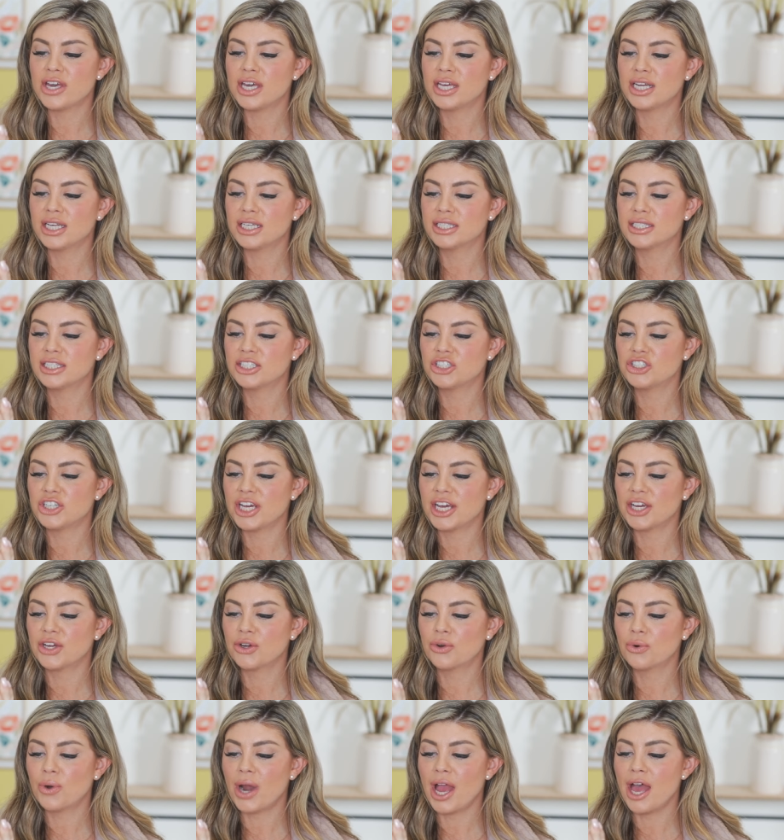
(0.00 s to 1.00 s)
It is the
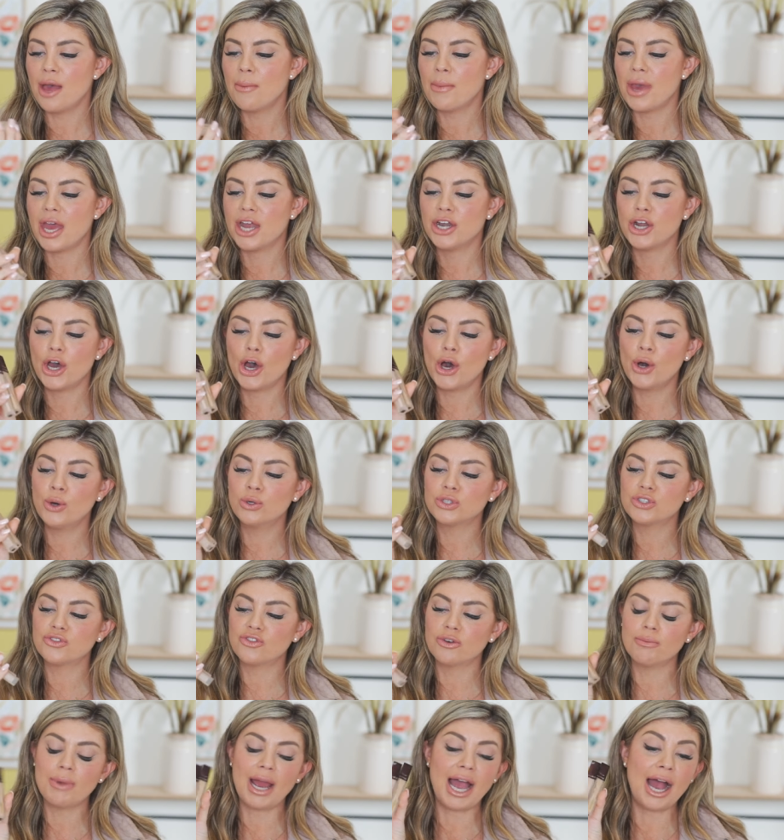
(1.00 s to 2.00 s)
shade Creme and Oat
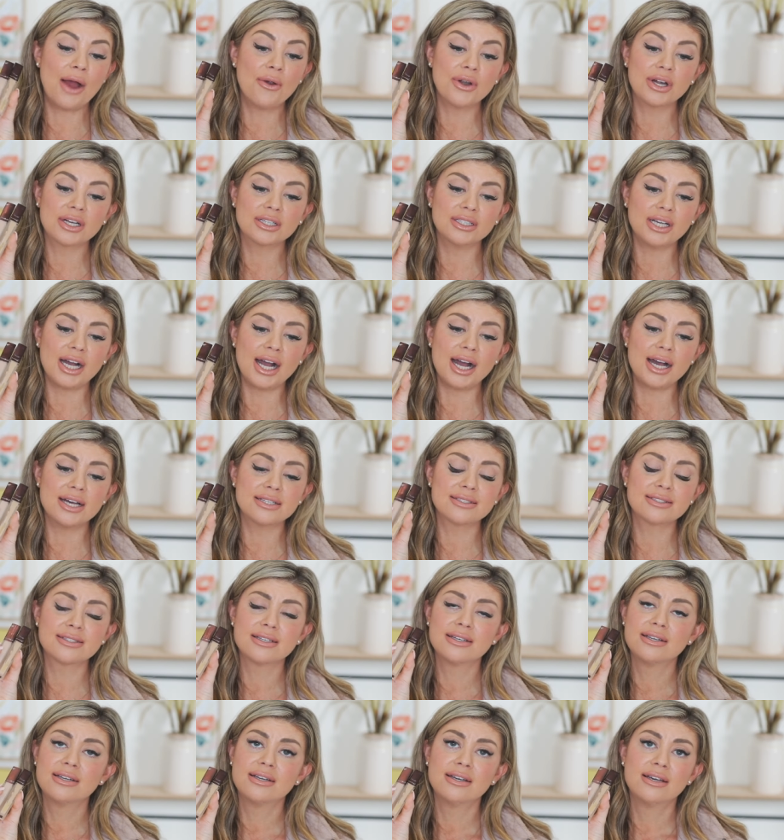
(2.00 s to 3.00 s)
from
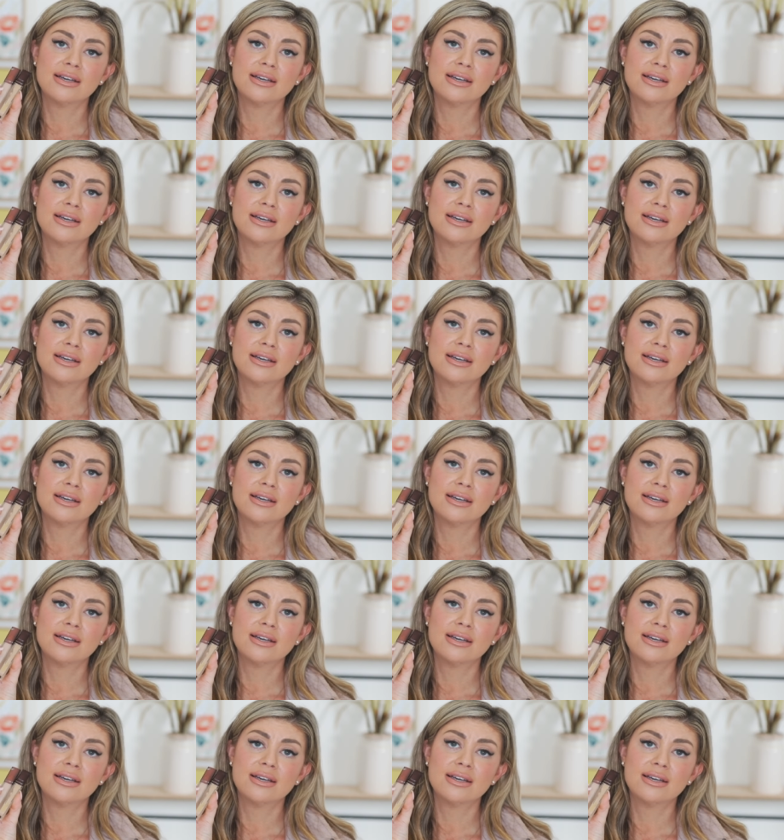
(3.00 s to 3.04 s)
Hourglass.